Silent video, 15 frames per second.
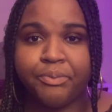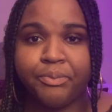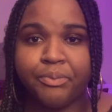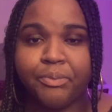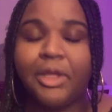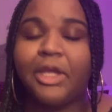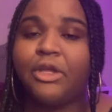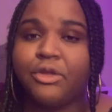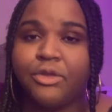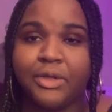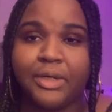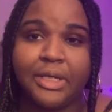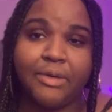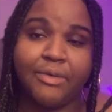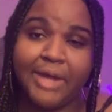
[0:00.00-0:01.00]
in your
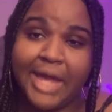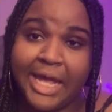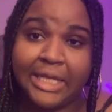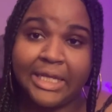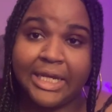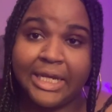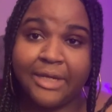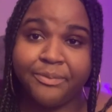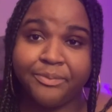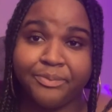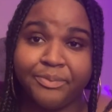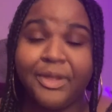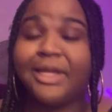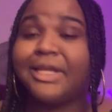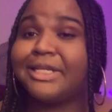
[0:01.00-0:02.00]
3D reality.
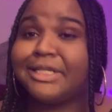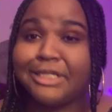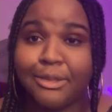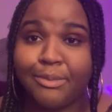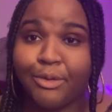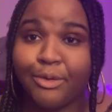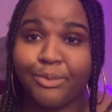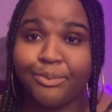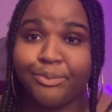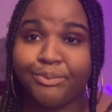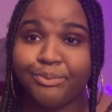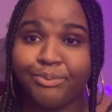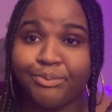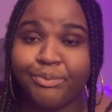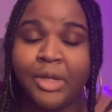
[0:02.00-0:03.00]
It's simple.
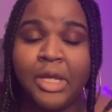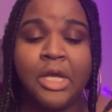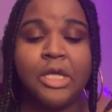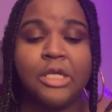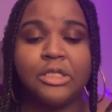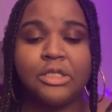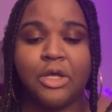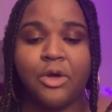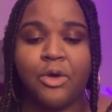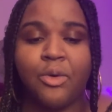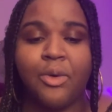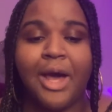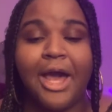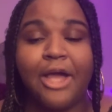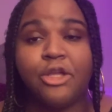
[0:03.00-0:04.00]
So
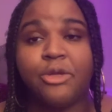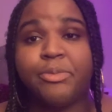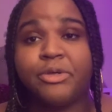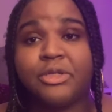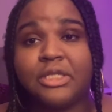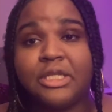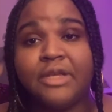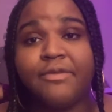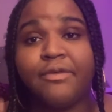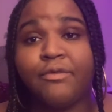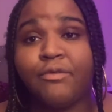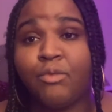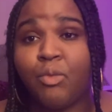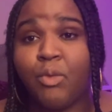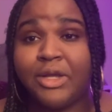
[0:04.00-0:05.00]
how you perceive of
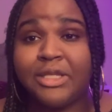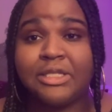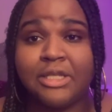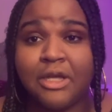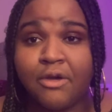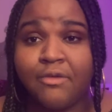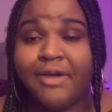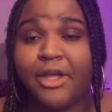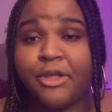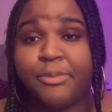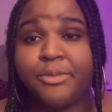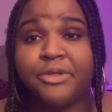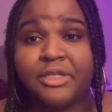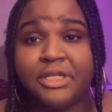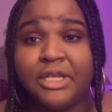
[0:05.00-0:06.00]
oneself, how you
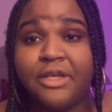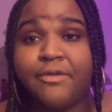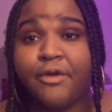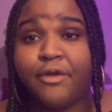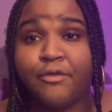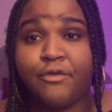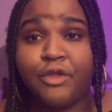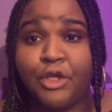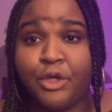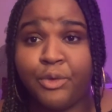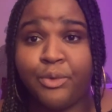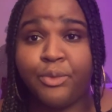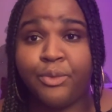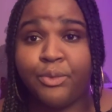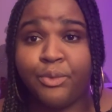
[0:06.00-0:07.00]
perceive of
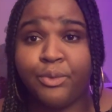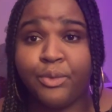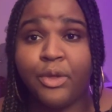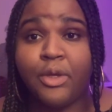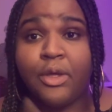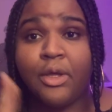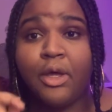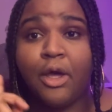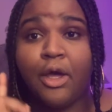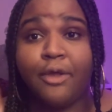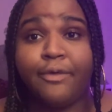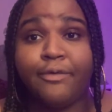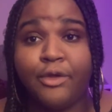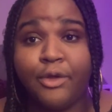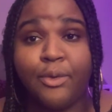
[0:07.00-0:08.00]
you, how
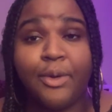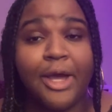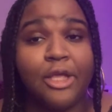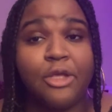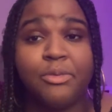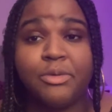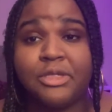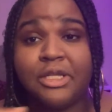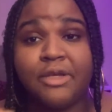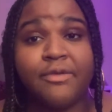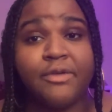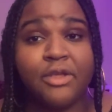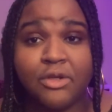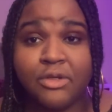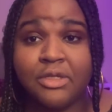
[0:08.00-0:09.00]
you perceive of
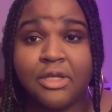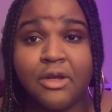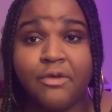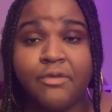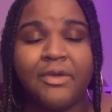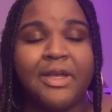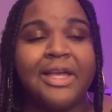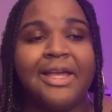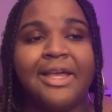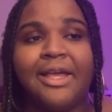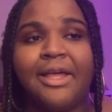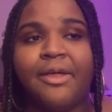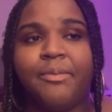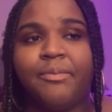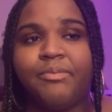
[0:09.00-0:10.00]
yourself,
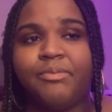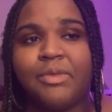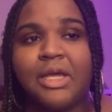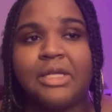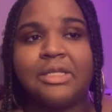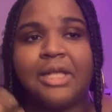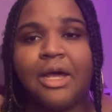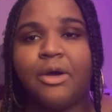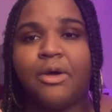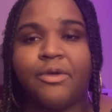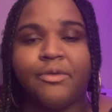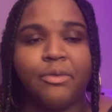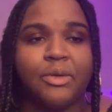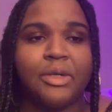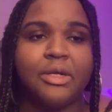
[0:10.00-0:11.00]
that's how
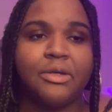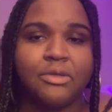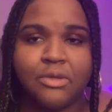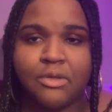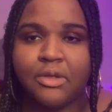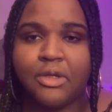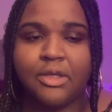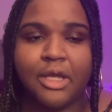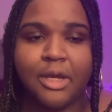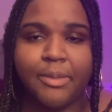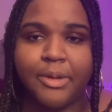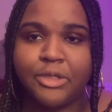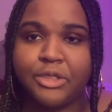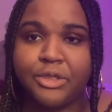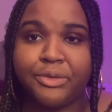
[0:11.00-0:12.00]
everyone else is gonna think
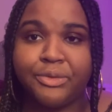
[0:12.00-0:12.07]
about you.